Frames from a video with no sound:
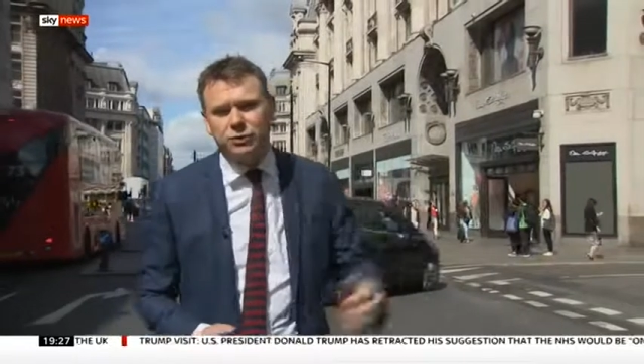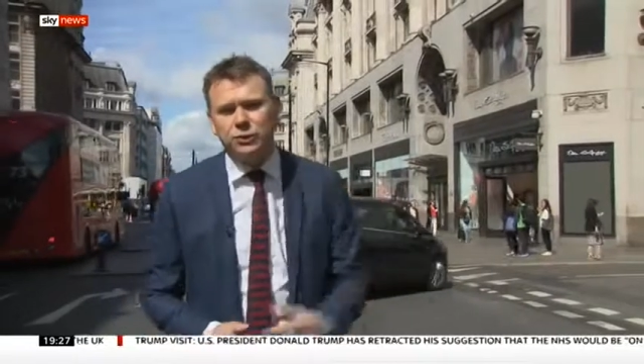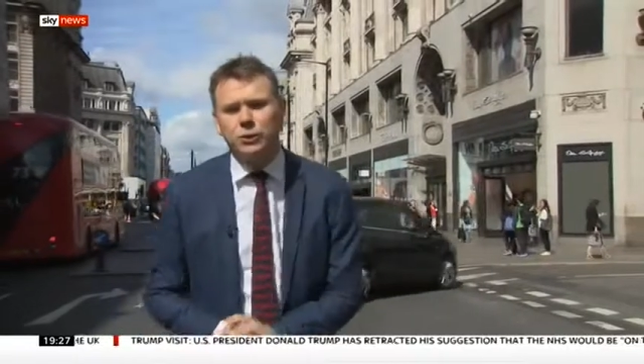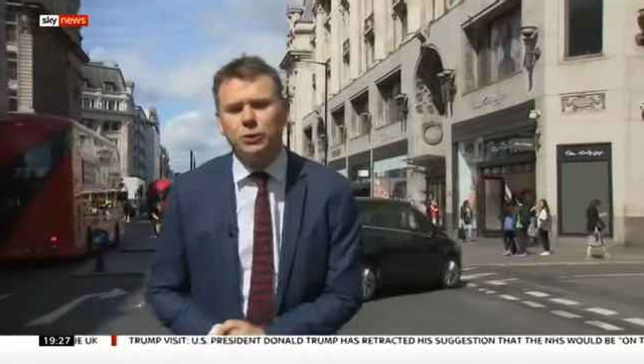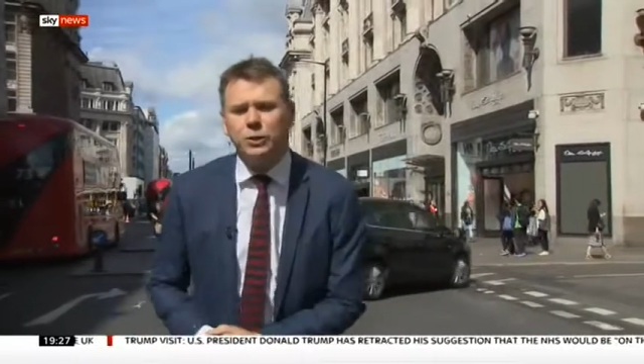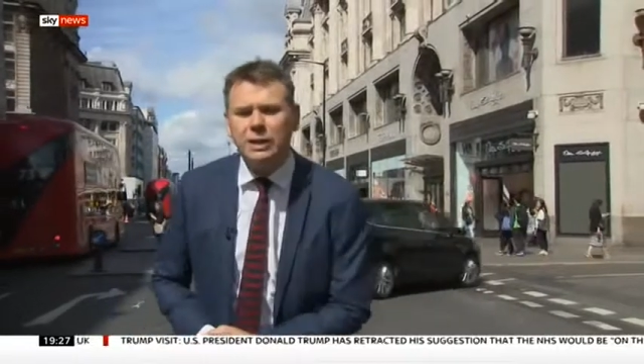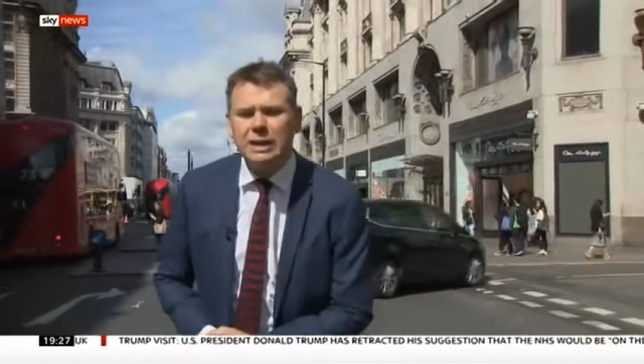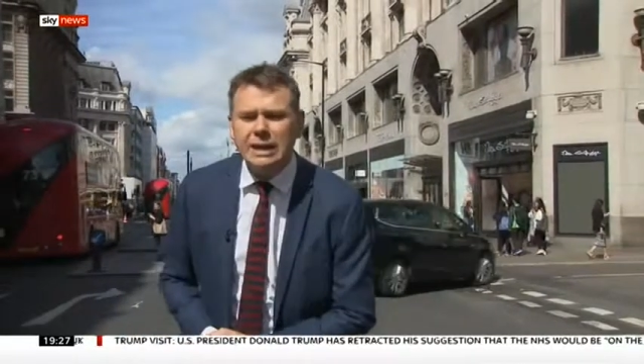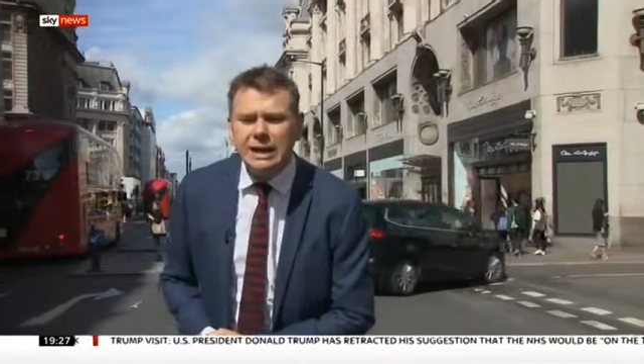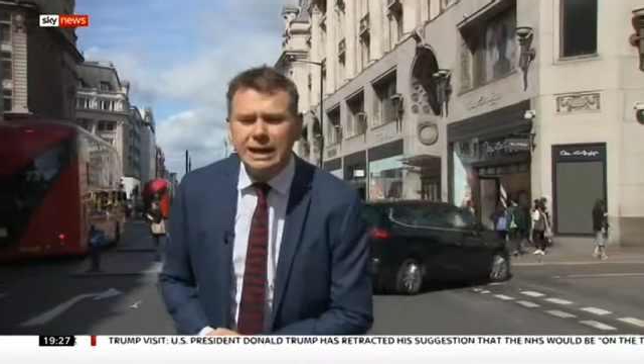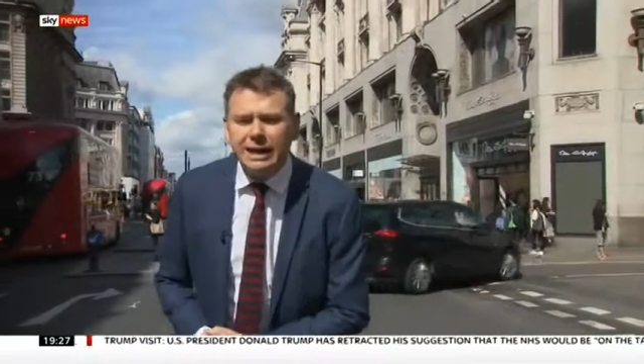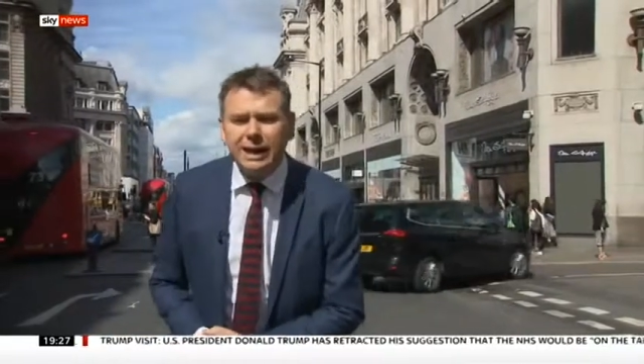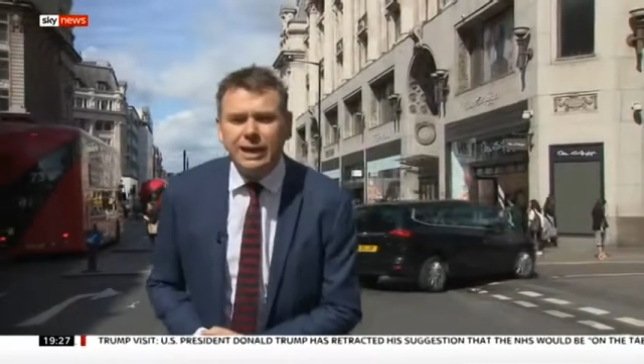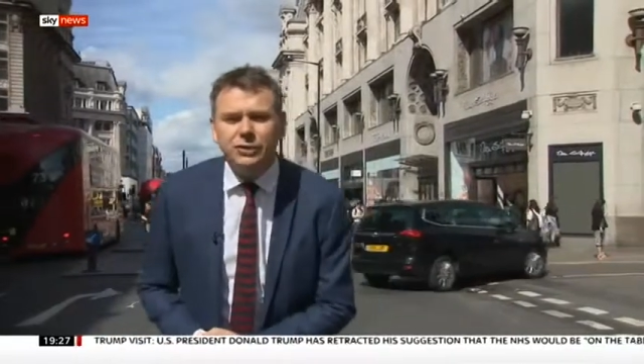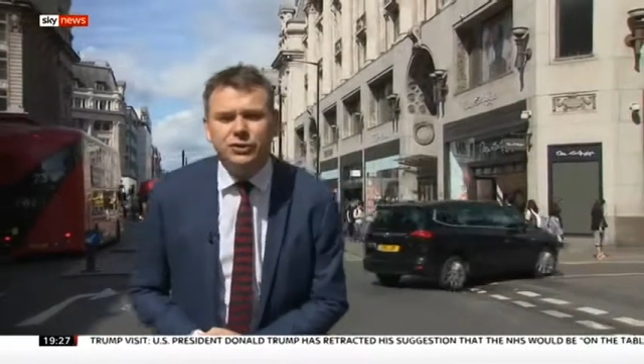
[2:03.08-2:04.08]
store
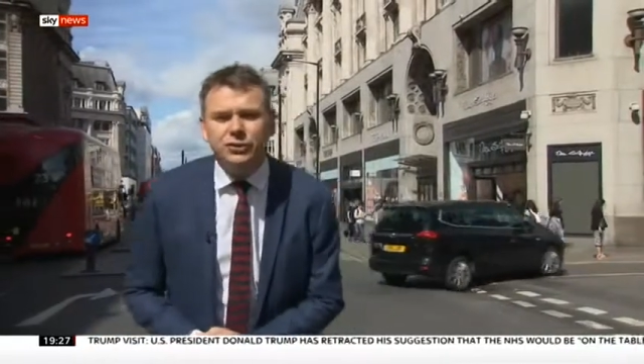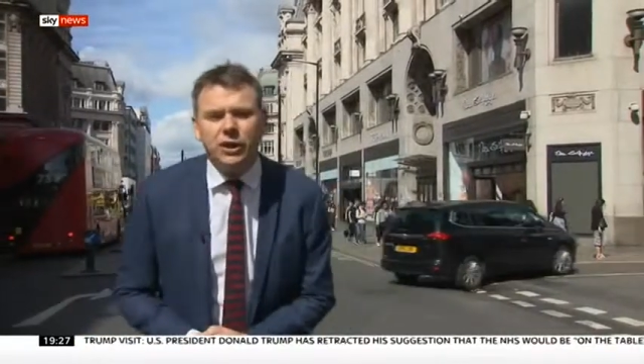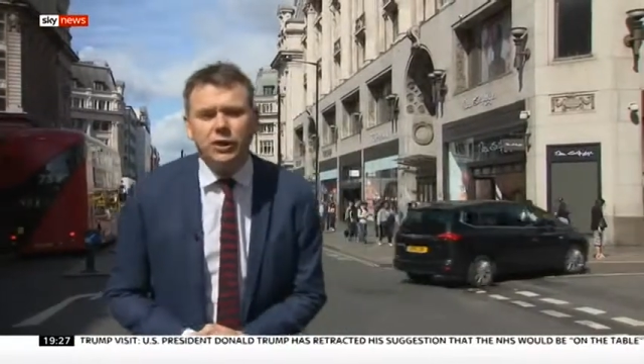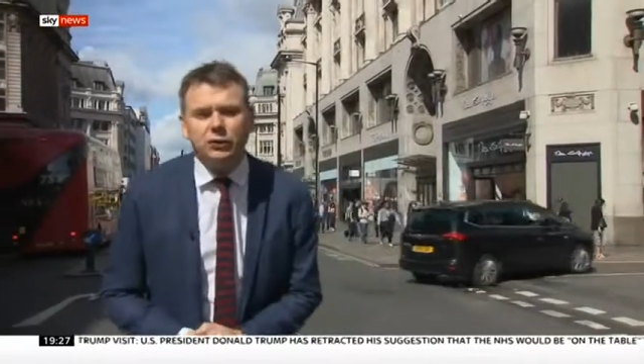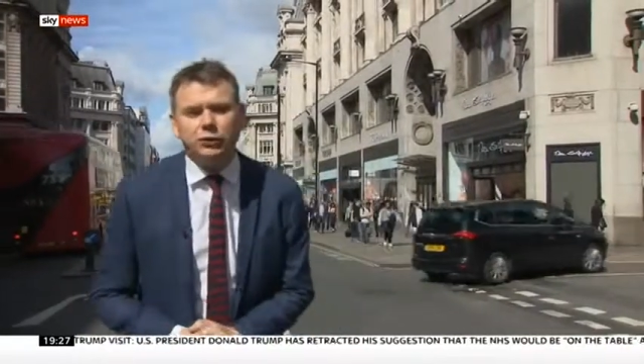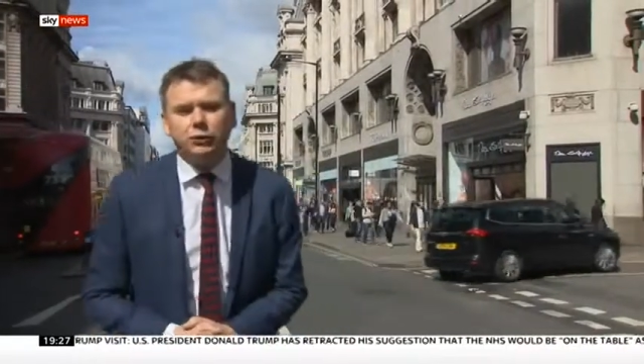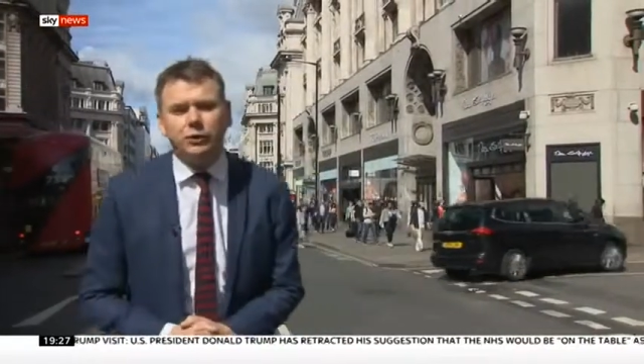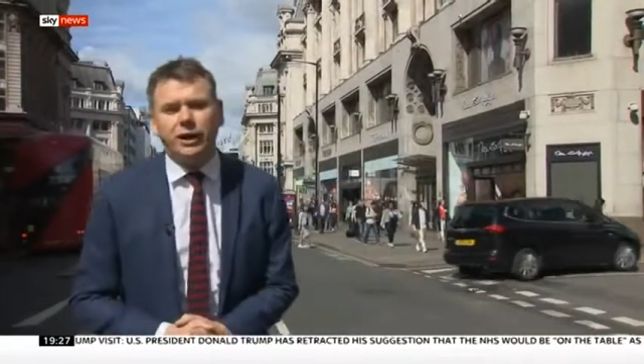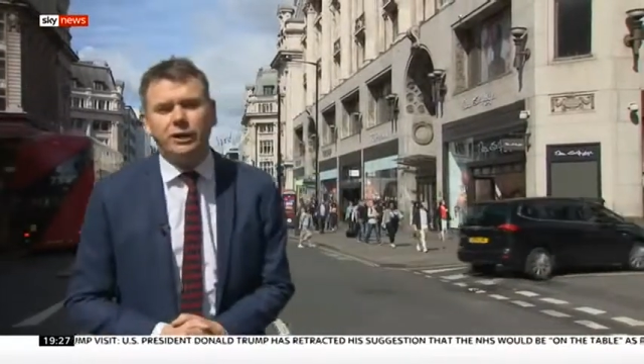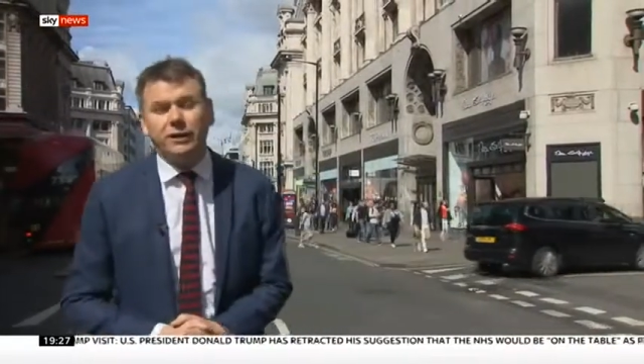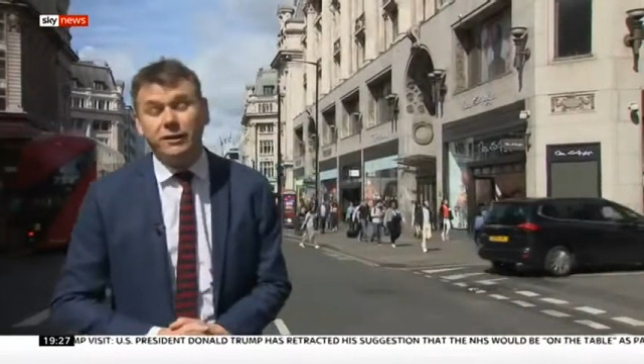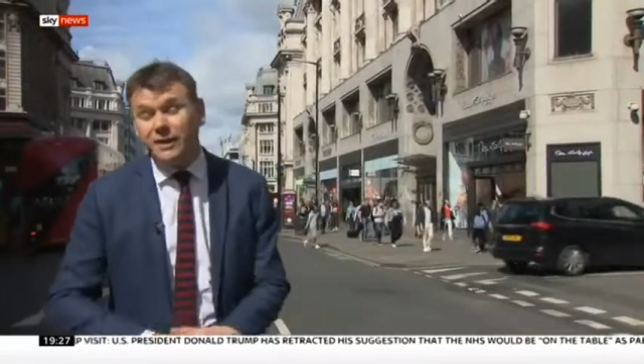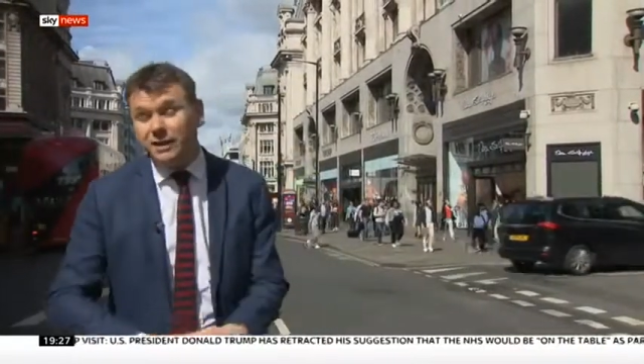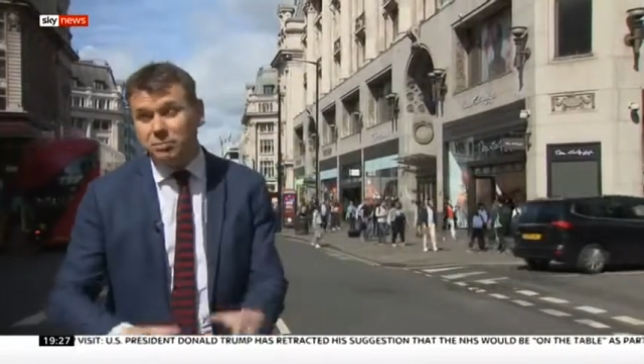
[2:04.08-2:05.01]
in central London.